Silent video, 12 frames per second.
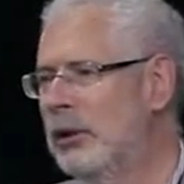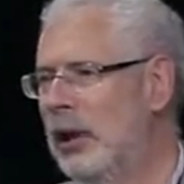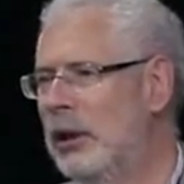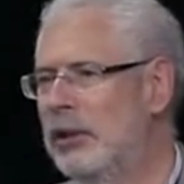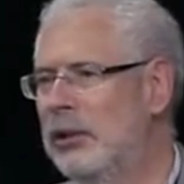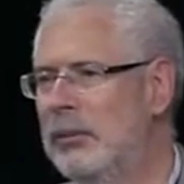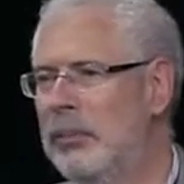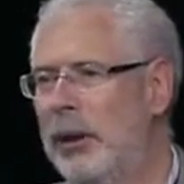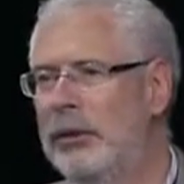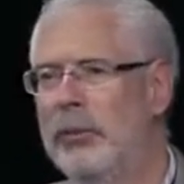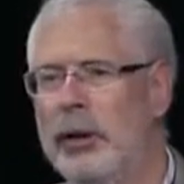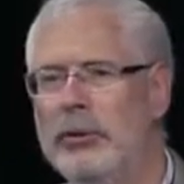And by
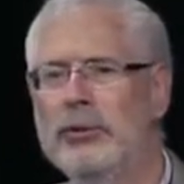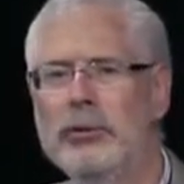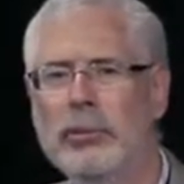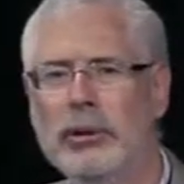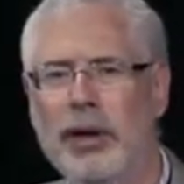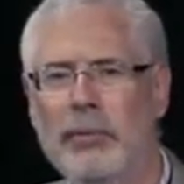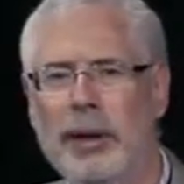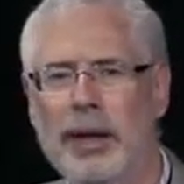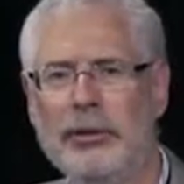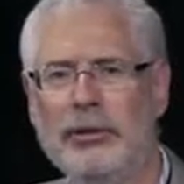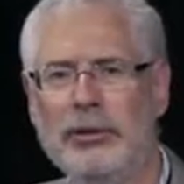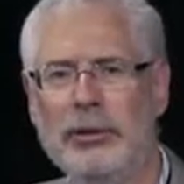the way, I use the word
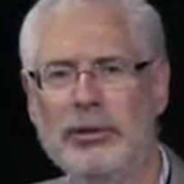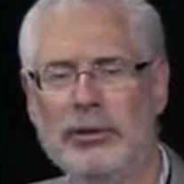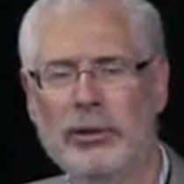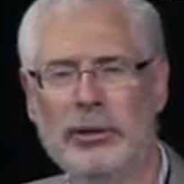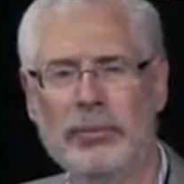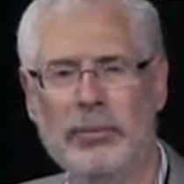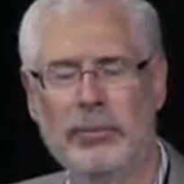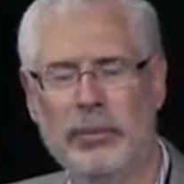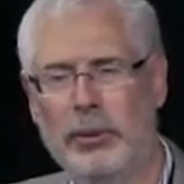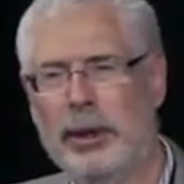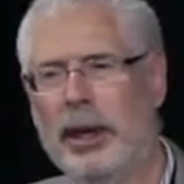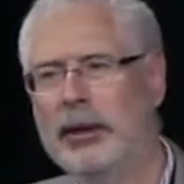hypotheses to
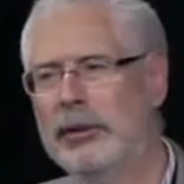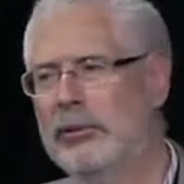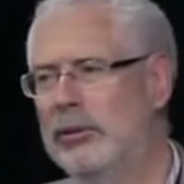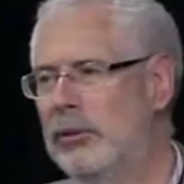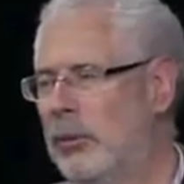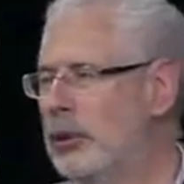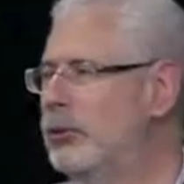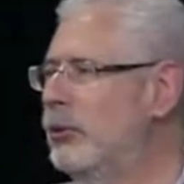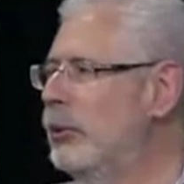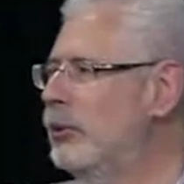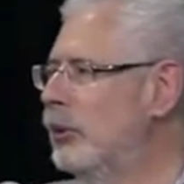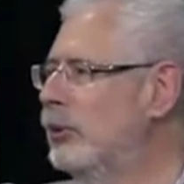point out to my
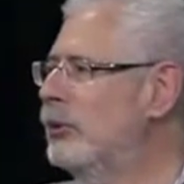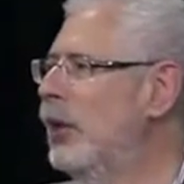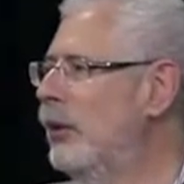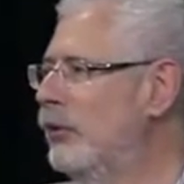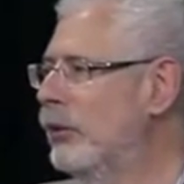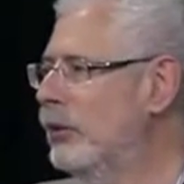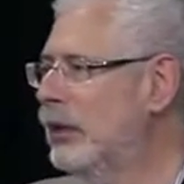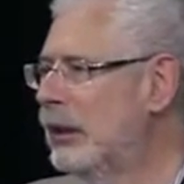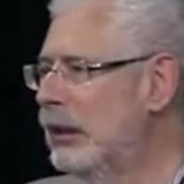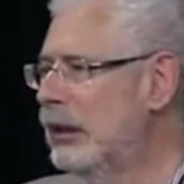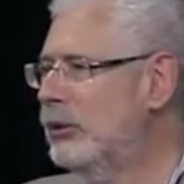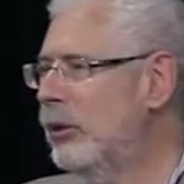students at Stanford
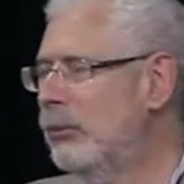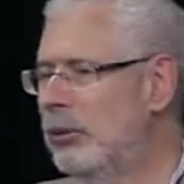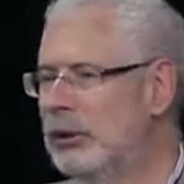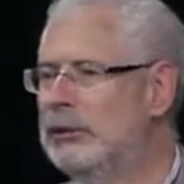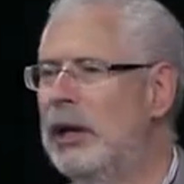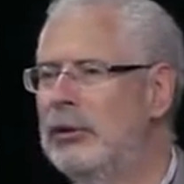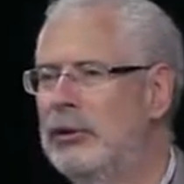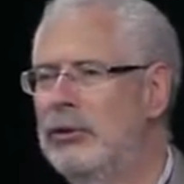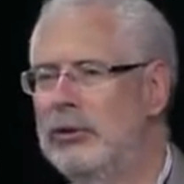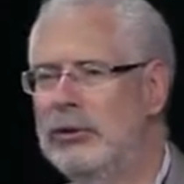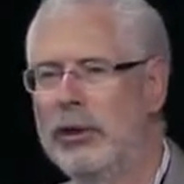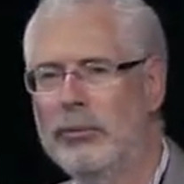is that we're allowed to
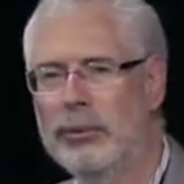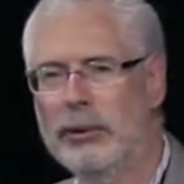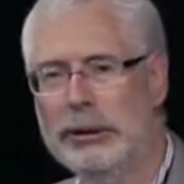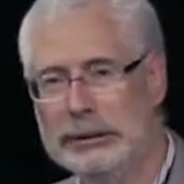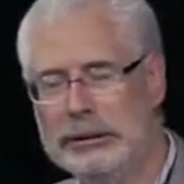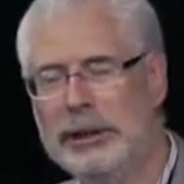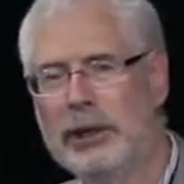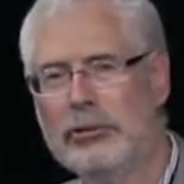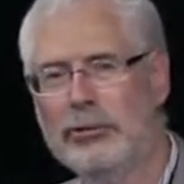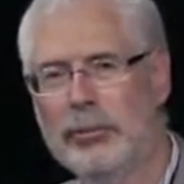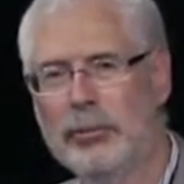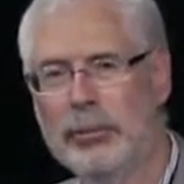use that word in
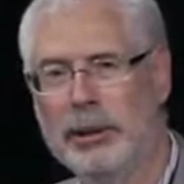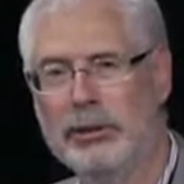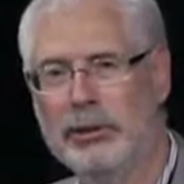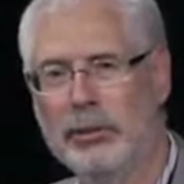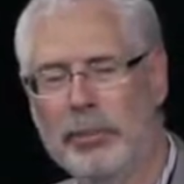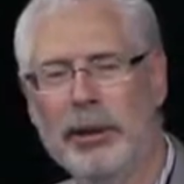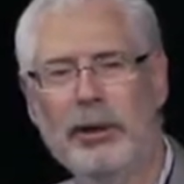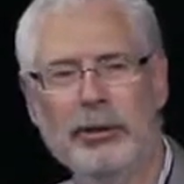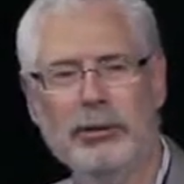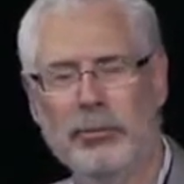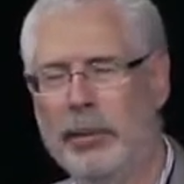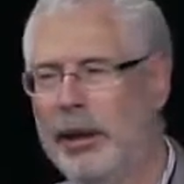classroom because their
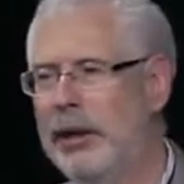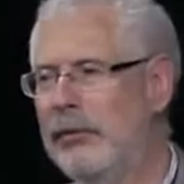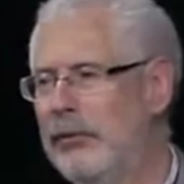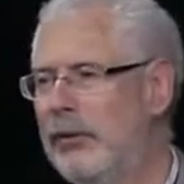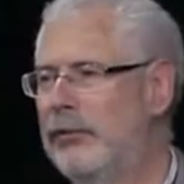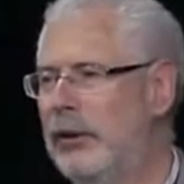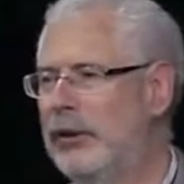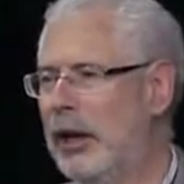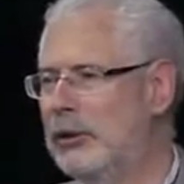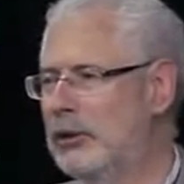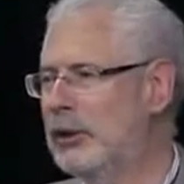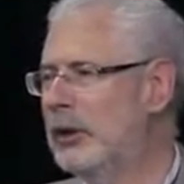parents are paying
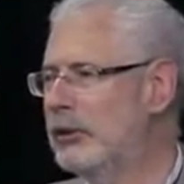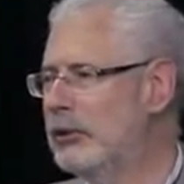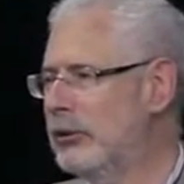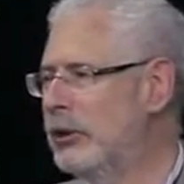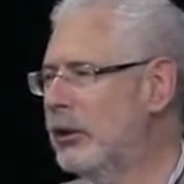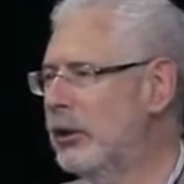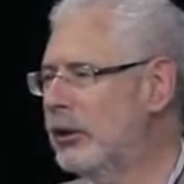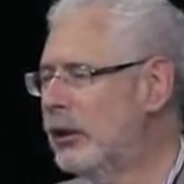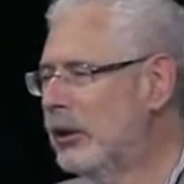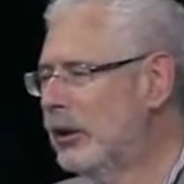$50,000 a year.